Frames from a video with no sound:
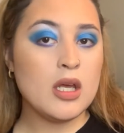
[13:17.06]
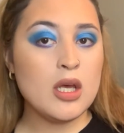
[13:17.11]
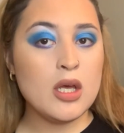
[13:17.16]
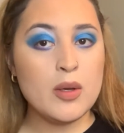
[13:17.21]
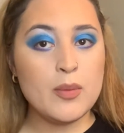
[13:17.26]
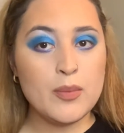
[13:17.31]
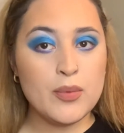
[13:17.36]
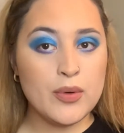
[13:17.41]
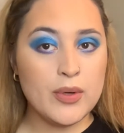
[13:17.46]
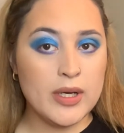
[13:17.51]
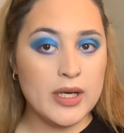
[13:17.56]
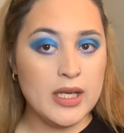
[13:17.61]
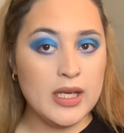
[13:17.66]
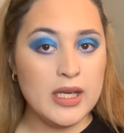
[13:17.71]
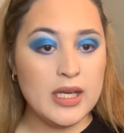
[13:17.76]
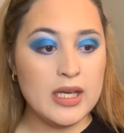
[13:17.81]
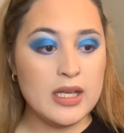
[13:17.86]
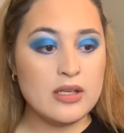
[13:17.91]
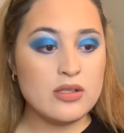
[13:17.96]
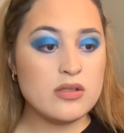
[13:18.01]
pretty
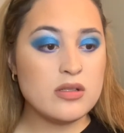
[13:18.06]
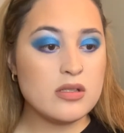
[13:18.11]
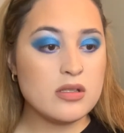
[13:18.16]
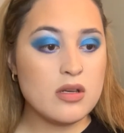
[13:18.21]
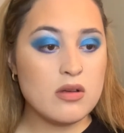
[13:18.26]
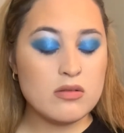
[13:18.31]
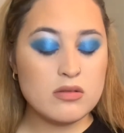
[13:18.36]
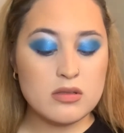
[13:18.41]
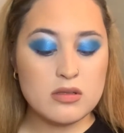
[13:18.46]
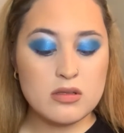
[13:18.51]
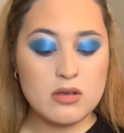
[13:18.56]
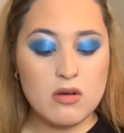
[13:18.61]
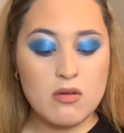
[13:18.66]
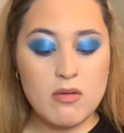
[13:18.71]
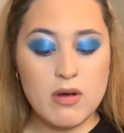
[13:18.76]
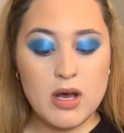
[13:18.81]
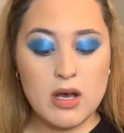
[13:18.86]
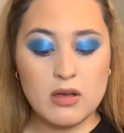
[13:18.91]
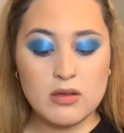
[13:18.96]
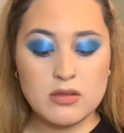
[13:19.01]
and it just goes so
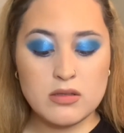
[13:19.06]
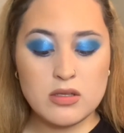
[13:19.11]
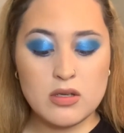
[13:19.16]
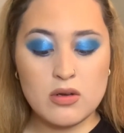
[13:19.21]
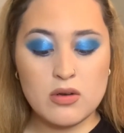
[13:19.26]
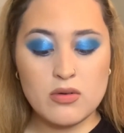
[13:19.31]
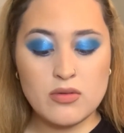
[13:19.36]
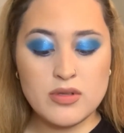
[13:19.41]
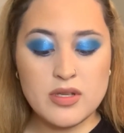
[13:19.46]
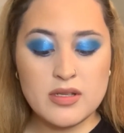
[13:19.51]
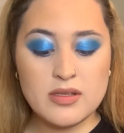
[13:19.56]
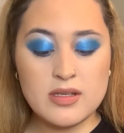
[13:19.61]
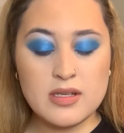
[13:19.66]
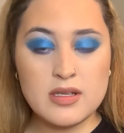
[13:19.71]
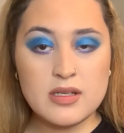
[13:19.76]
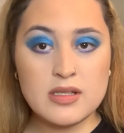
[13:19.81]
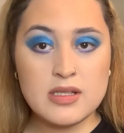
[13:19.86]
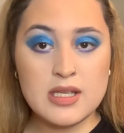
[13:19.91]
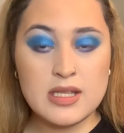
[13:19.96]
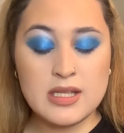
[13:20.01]
well. So this
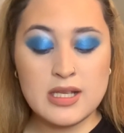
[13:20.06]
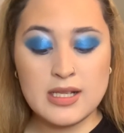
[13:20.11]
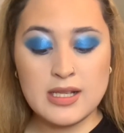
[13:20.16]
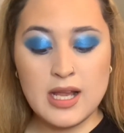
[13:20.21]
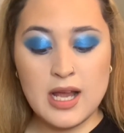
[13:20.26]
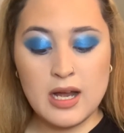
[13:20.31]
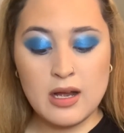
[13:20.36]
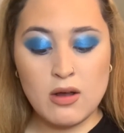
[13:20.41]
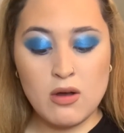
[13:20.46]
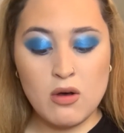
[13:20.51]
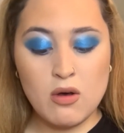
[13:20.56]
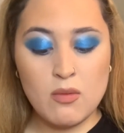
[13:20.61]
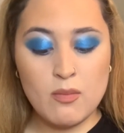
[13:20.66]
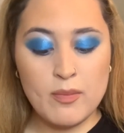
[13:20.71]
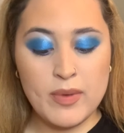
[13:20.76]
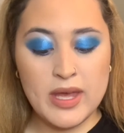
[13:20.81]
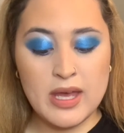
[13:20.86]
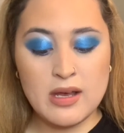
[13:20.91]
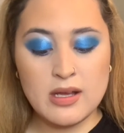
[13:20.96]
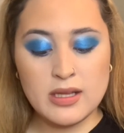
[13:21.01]
is the Lancome
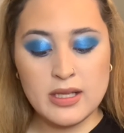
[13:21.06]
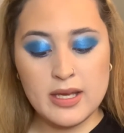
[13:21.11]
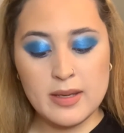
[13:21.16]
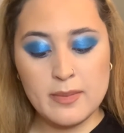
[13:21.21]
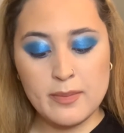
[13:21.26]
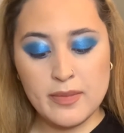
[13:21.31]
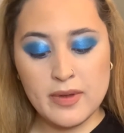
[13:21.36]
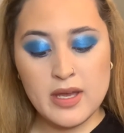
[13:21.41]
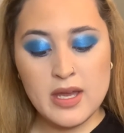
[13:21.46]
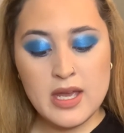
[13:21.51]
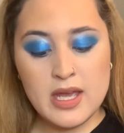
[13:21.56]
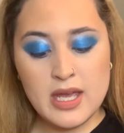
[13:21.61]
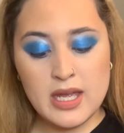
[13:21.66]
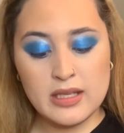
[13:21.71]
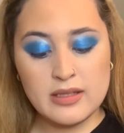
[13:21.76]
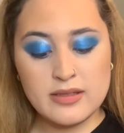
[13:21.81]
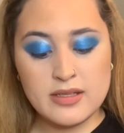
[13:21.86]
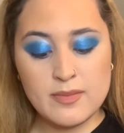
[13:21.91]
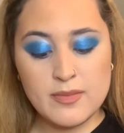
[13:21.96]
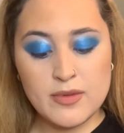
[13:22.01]
Pale Lip. It's
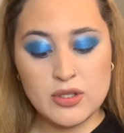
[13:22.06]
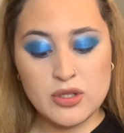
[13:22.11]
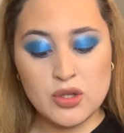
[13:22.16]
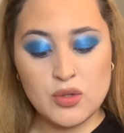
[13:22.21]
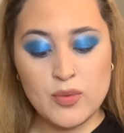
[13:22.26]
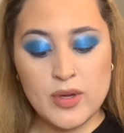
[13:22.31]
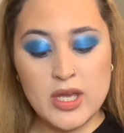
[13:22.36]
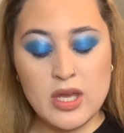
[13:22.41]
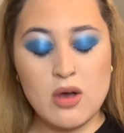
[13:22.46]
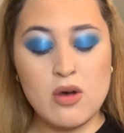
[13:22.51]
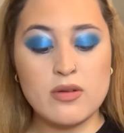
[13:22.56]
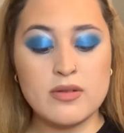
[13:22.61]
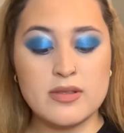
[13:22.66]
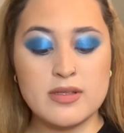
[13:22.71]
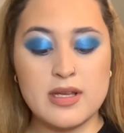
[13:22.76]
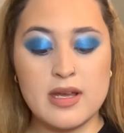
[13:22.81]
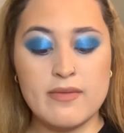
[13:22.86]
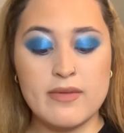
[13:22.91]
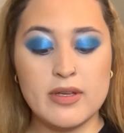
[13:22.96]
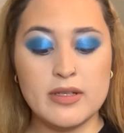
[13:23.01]
number
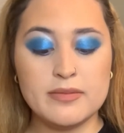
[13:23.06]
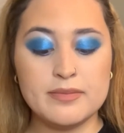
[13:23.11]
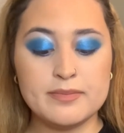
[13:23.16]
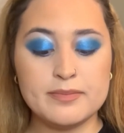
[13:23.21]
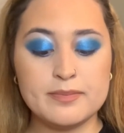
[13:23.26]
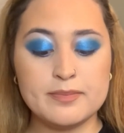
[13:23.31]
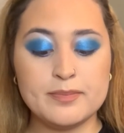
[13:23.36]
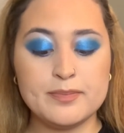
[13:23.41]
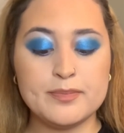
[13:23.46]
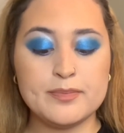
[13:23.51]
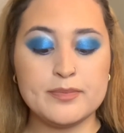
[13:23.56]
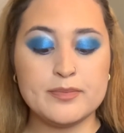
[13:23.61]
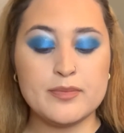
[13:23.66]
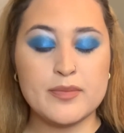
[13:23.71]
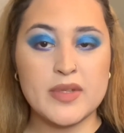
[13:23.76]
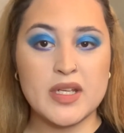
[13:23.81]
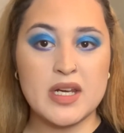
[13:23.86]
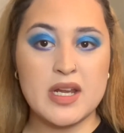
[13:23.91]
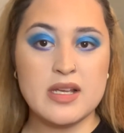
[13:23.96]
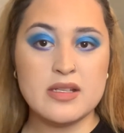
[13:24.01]
307. And
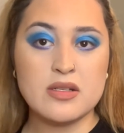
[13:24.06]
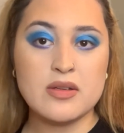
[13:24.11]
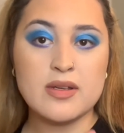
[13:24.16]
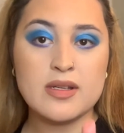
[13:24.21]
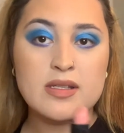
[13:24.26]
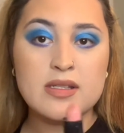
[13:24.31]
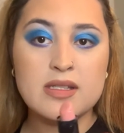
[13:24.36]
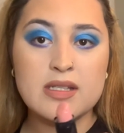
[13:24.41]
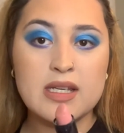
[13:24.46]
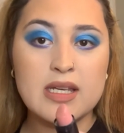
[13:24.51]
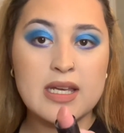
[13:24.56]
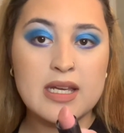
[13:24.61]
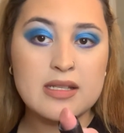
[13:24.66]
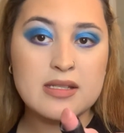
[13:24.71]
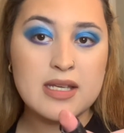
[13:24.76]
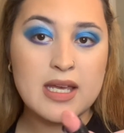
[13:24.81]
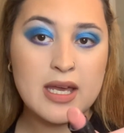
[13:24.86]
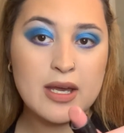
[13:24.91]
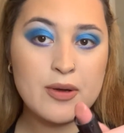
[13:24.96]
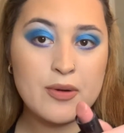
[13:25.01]
as you can see, it's
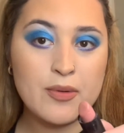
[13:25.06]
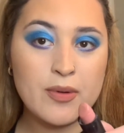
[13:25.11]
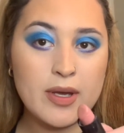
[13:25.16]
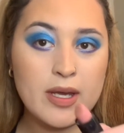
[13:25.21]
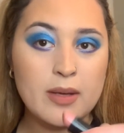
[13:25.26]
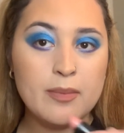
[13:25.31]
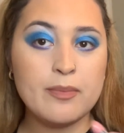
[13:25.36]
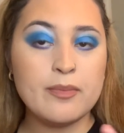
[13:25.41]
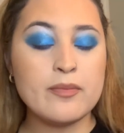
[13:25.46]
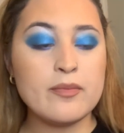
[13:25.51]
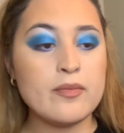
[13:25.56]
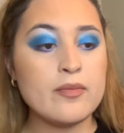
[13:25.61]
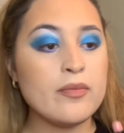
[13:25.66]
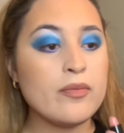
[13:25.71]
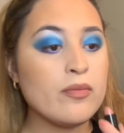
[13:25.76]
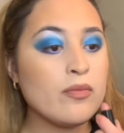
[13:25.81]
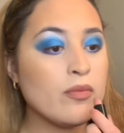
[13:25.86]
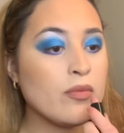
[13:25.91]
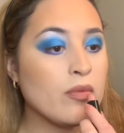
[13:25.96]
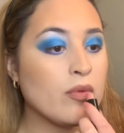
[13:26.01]
a cream.
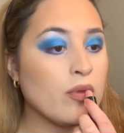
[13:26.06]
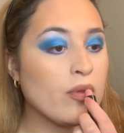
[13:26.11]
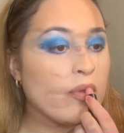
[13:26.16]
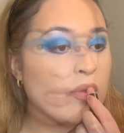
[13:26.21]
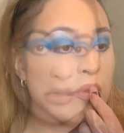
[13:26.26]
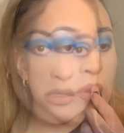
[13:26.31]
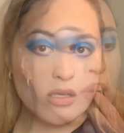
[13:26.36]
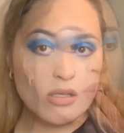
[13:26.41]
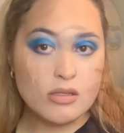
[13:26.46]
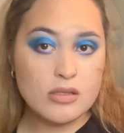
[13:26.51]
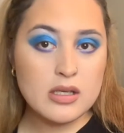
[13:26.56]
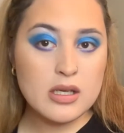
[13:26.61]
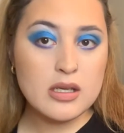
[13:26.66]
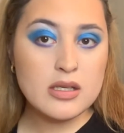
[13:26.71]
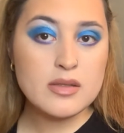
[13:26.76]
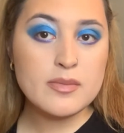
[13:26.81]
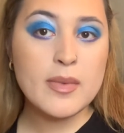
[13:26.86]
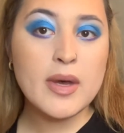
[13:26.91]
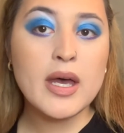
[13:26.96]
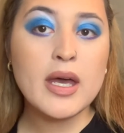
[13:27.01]
And this is
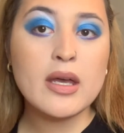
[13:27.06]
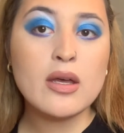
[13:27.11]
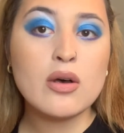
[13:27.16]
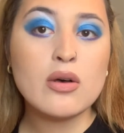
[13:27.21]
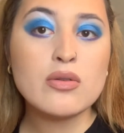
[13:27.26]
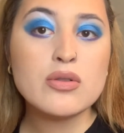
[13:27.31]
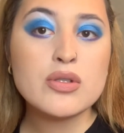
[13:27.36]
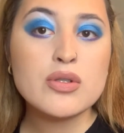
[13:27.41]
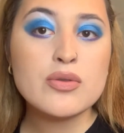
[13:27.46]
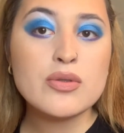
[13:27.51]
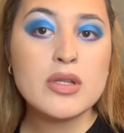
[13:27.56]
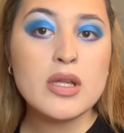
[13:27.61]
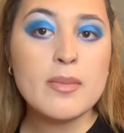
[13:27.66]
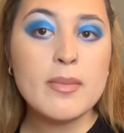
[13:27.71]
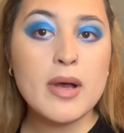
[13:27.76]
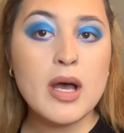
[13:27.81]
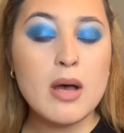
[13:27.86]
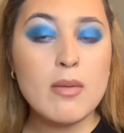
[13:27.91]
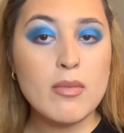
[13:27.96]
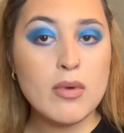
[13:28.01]
my go-to lip
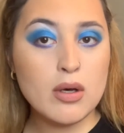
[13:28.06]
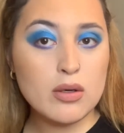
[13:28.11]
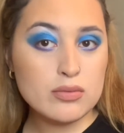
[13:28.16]
combo.